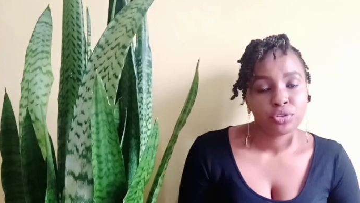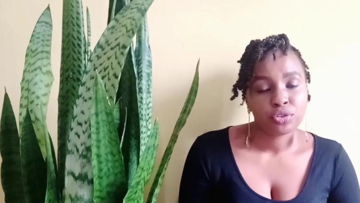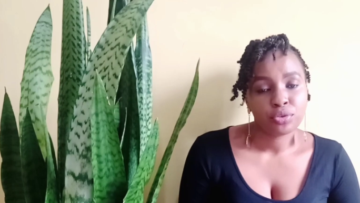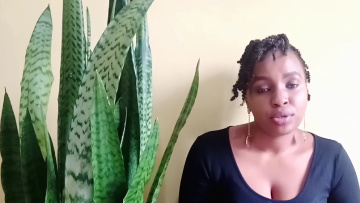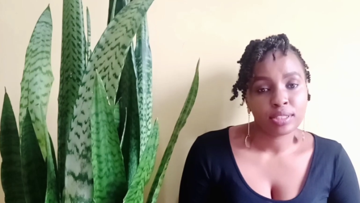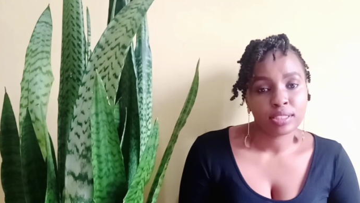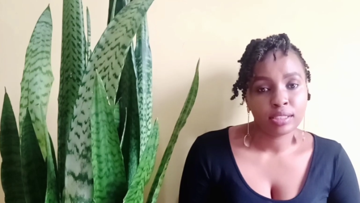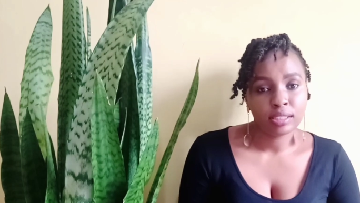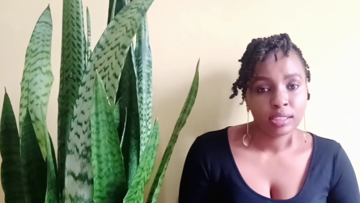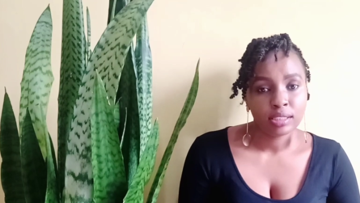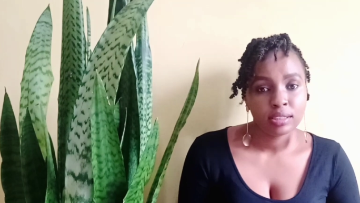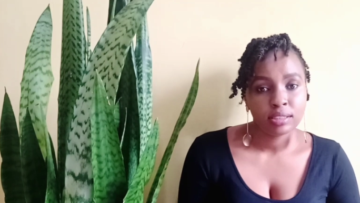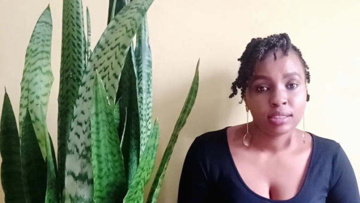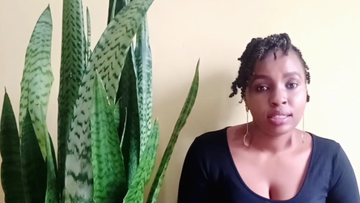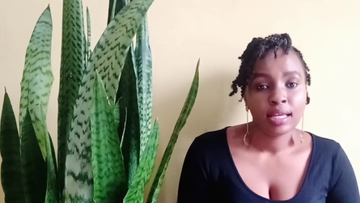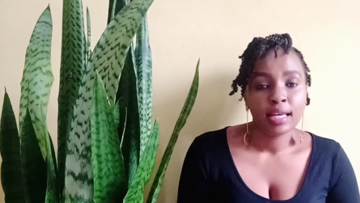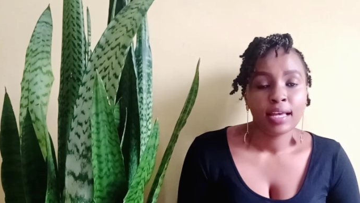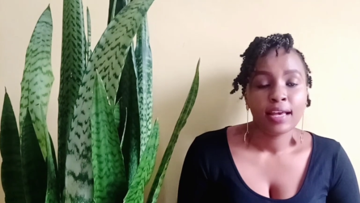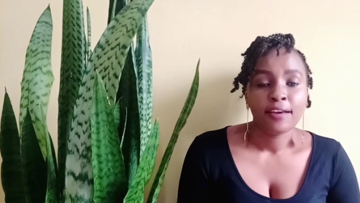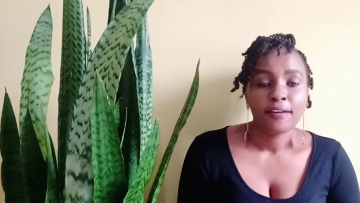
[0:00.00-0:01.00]
or your seats
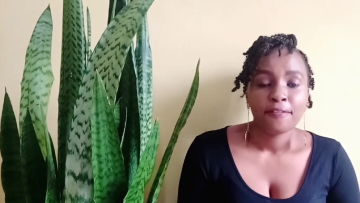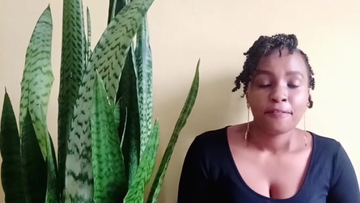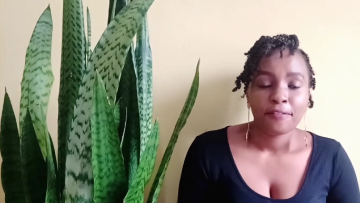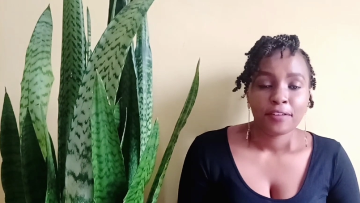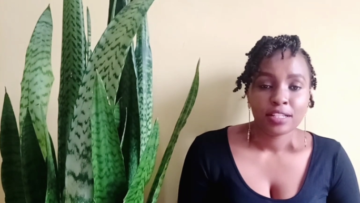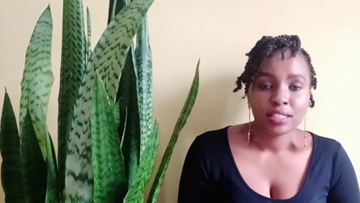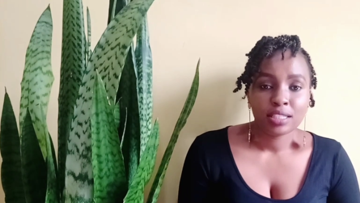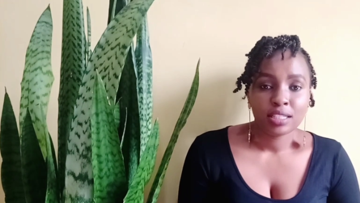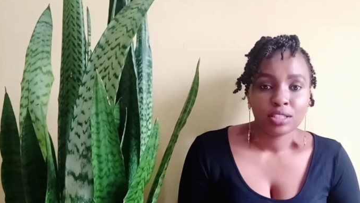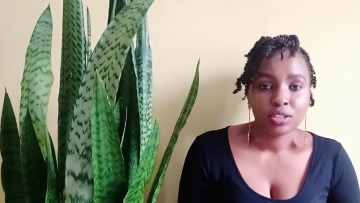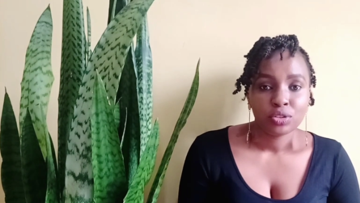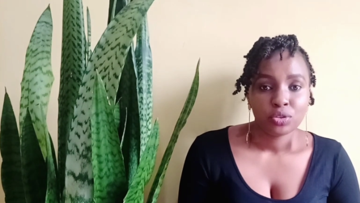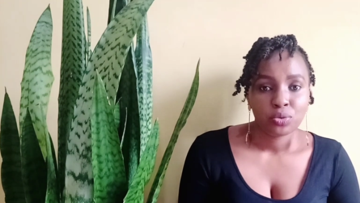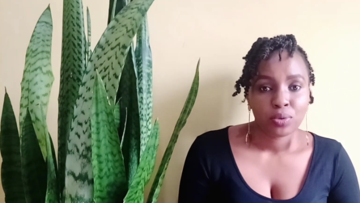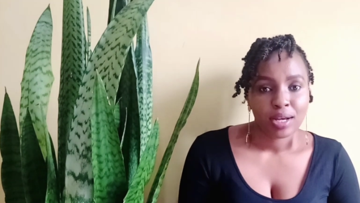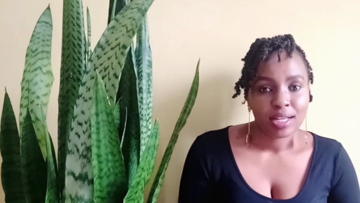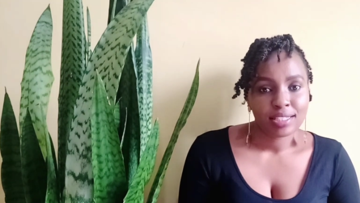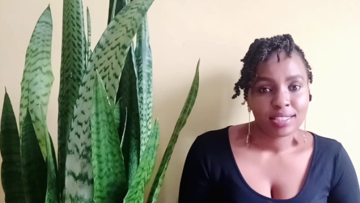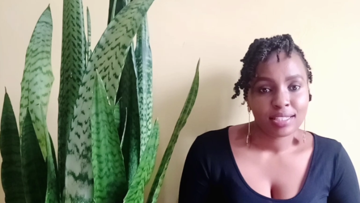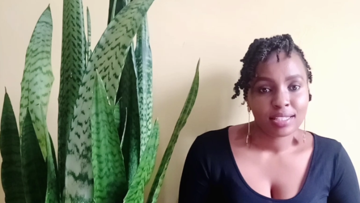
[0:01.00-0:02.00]
facing
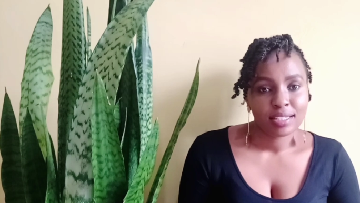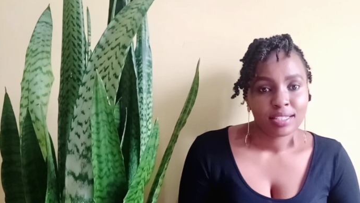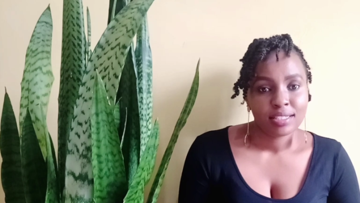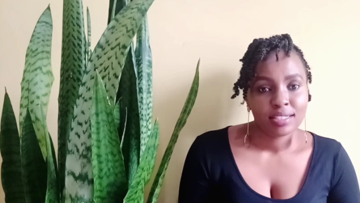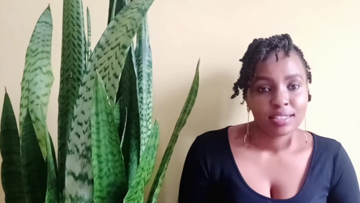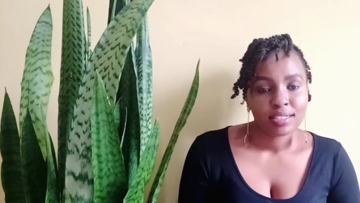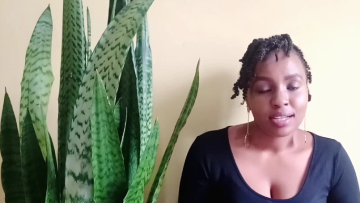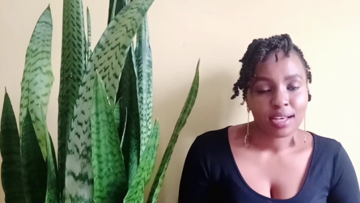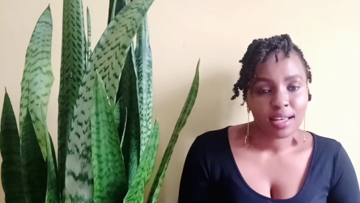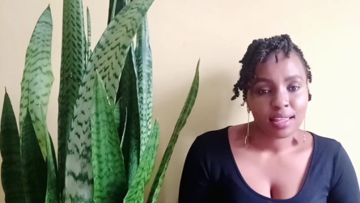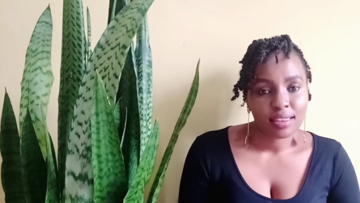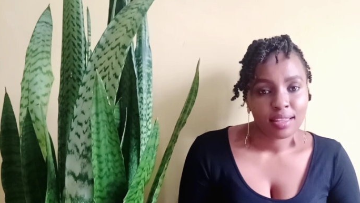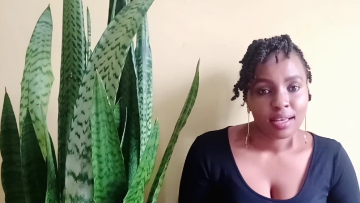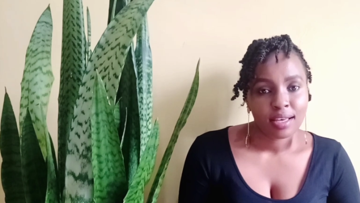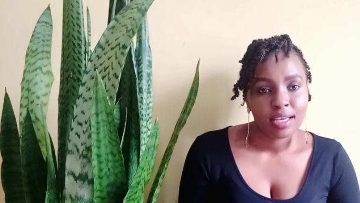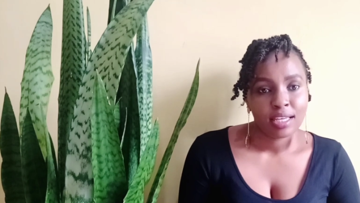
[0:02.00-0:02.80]
towards each other